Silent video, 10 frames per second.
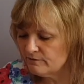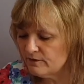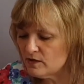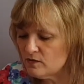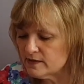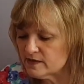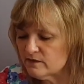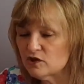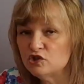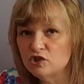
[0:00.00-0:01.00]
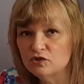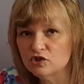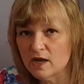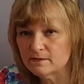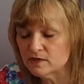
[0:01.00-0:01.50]
feel as if a new
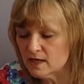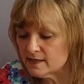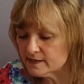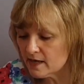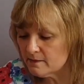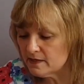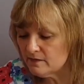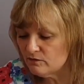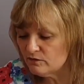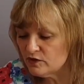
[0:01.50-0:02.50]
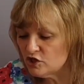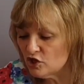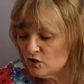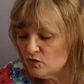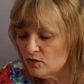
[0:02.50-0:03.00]
chapter is coming in for
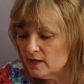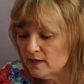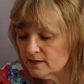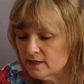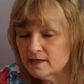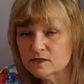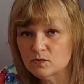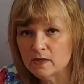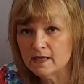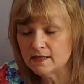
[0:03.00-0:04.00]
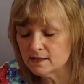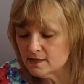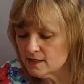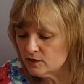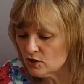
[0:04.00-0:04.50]
you this week,
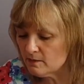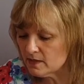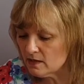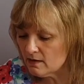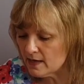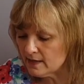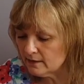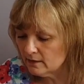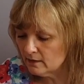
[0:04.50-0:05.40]
dear Gemini.